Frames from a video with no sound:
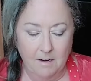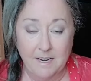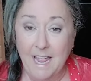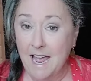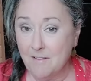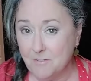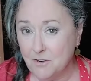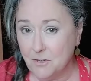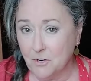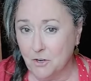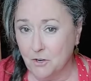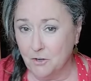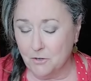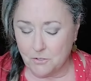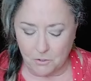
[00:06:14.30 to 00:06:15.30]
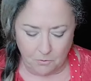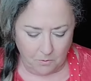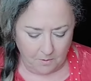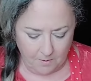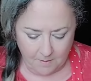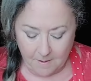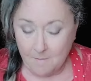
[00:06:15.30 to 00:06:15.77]
Cavender's
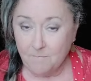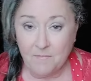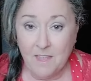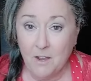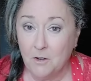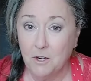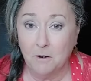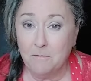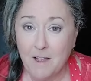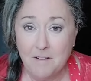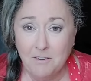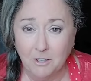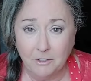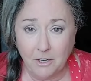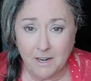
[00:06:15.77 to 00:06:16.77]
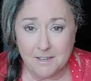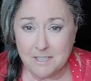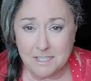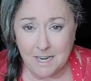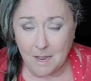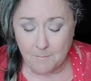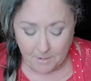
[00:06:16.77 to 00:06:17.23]
or your favorite thing.
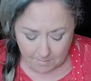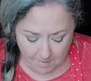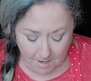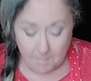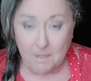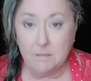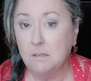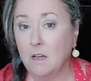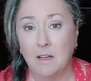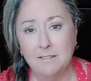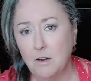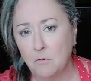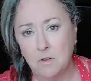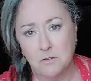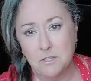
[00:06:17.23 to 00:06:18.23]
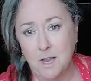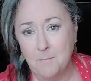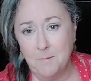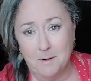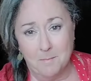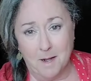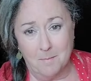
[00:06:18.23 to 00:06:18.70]
Slap your mama. Don't go slap
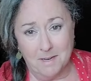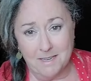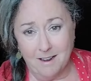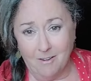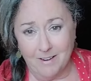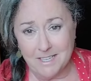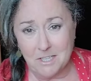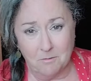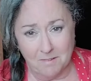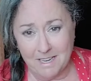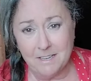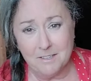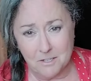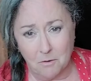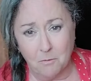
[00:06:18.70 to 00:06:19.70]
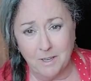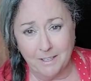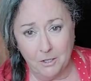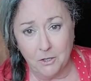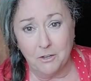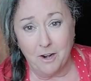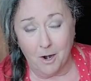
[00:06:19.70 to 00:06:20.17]
your mama, y'all. It's a really
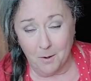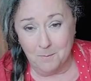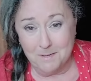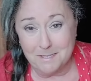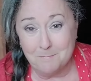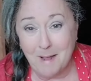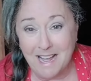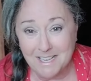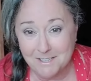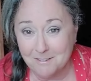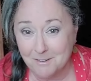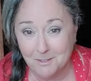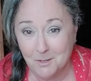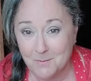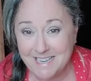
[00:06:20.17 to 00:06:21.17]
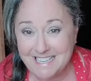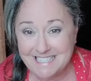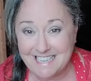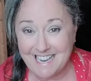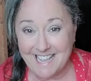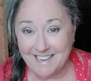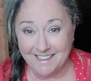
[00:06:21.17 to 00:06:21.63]
good herb spice here in
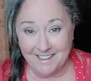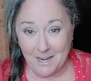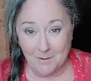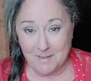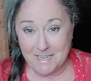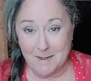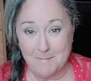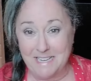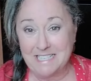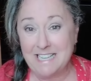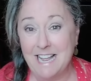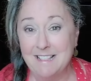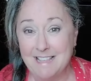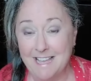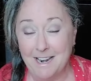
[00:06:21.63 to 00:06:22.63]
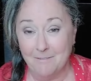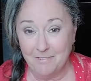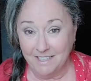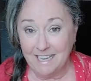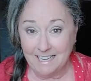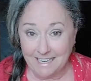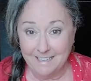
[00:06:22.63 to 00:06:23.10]
Louisiana, and every time I say that, I
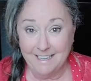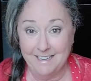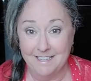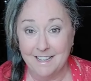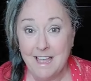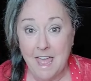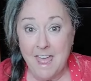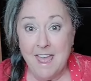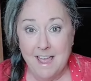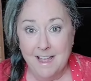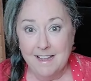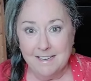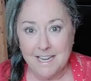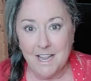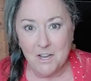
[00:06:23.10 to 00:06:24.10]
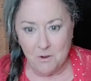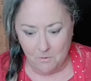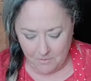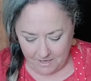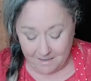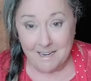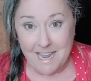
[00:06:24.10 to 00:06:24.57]
feel like I need to tell you
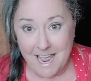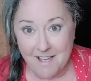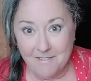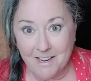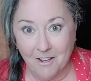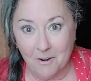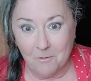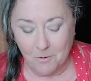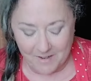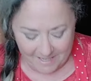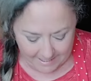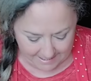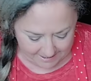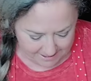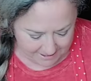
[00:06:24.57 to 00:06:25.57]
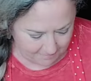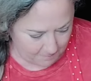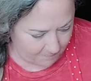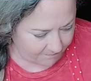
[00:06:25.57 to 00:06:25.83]
the caveat of what it is.